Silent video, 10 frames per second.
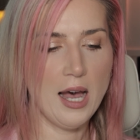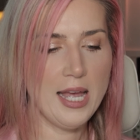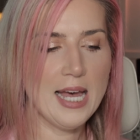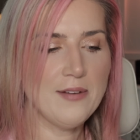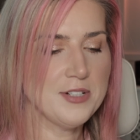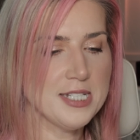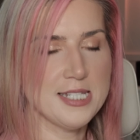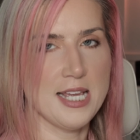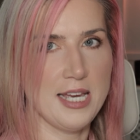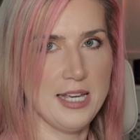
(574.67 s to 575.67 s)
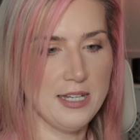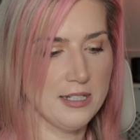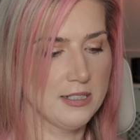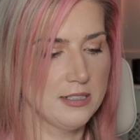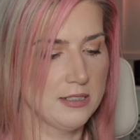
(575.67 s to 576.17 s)
I have to say,
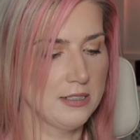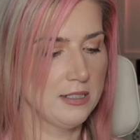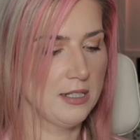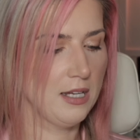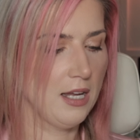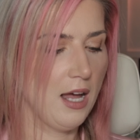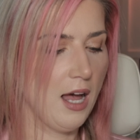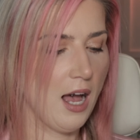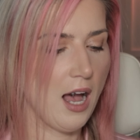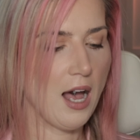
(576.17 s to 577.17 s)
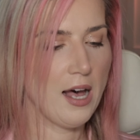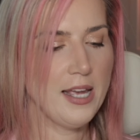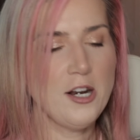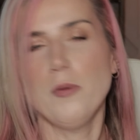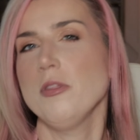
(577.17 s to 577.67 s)

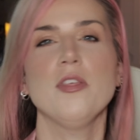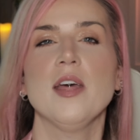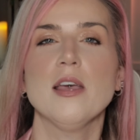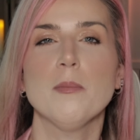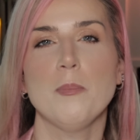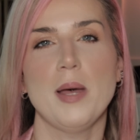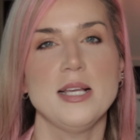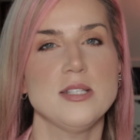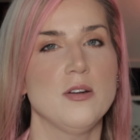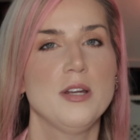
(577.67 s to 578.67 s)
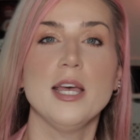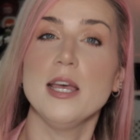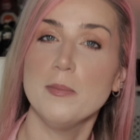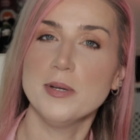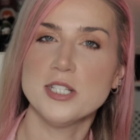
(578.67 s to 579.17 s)
I don't think, based on
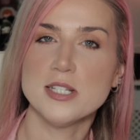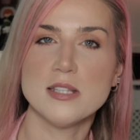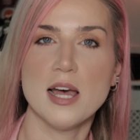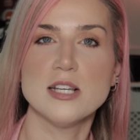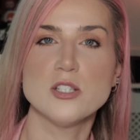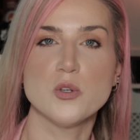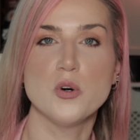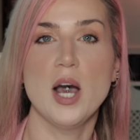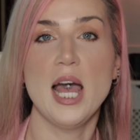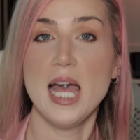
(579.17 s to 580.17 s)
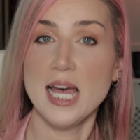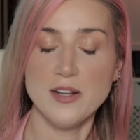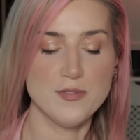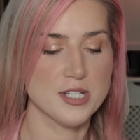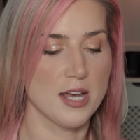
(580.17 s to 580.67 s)
images that I saw
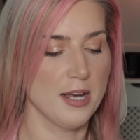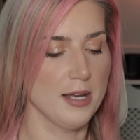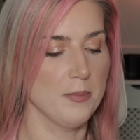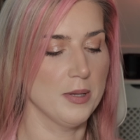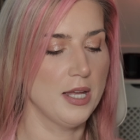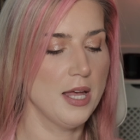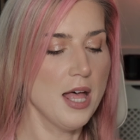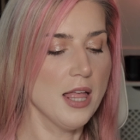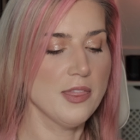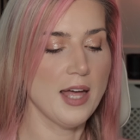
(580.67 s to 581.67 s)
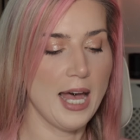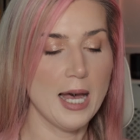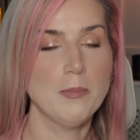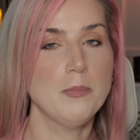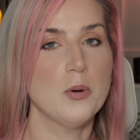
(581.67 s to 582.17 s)
ahead of time, that
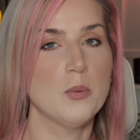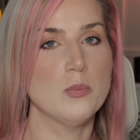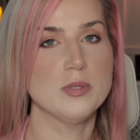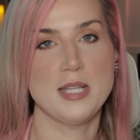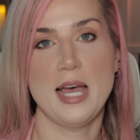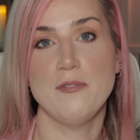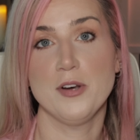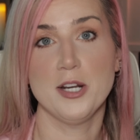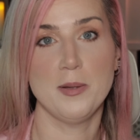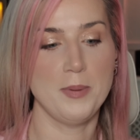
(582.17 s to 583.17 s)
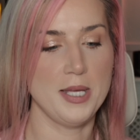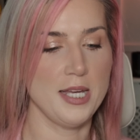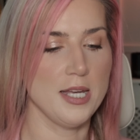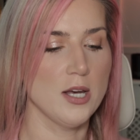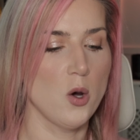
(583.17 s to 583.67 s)
amber was ever going to
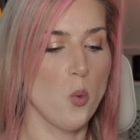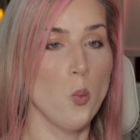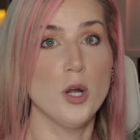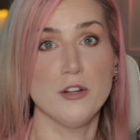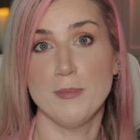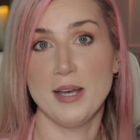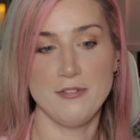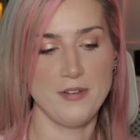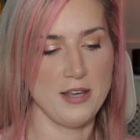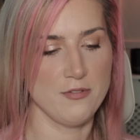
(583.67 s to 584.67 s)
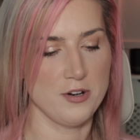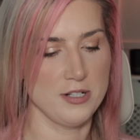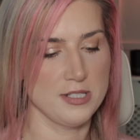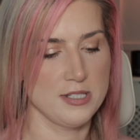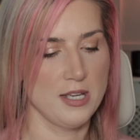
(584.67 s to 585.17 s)
be one of my
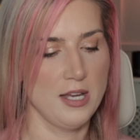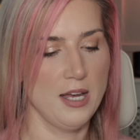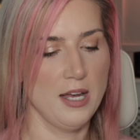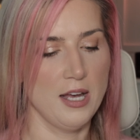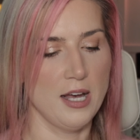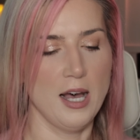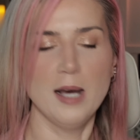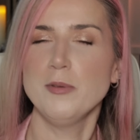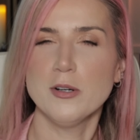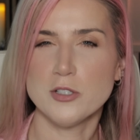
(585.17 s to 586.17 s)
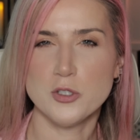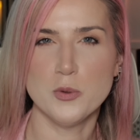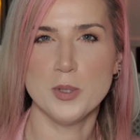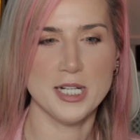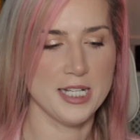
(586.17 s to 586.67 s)
favorites. I'm not
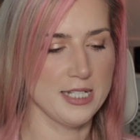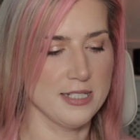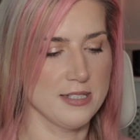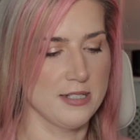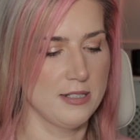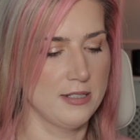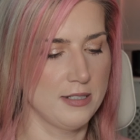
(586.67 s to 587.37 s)
sure what it is.